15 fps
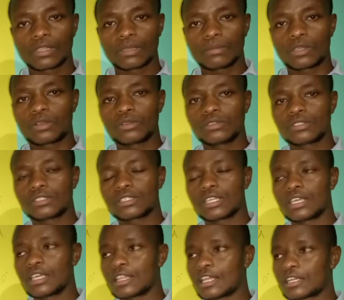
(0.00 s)
because
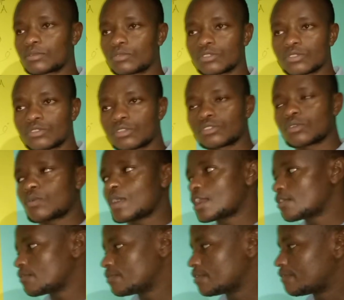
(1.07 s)
that was also one
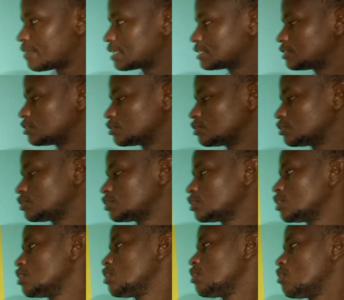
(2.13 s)
of the functions
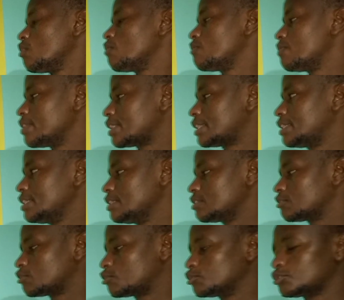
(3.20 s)
of the
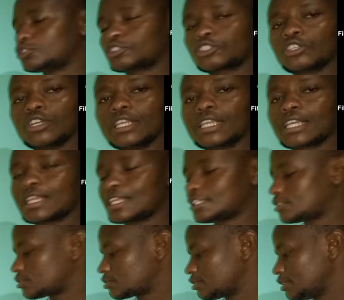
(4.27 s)
king, controlling the
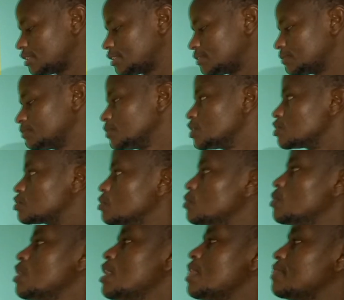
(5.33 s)
trade.
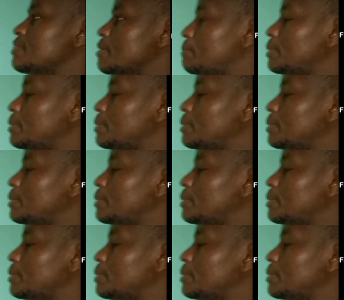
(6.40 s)
So the